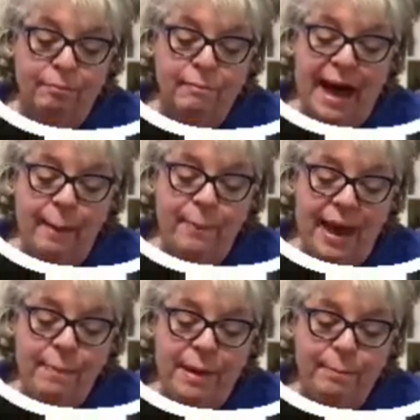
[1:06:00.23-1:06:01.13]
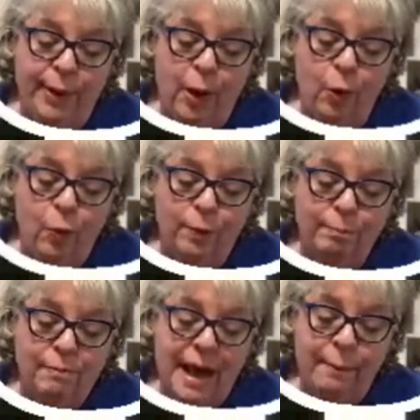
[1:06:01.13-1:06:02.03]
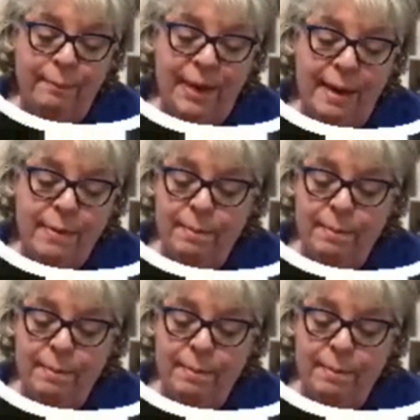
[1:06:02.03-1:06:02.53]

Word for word: "My baby Bo, my baby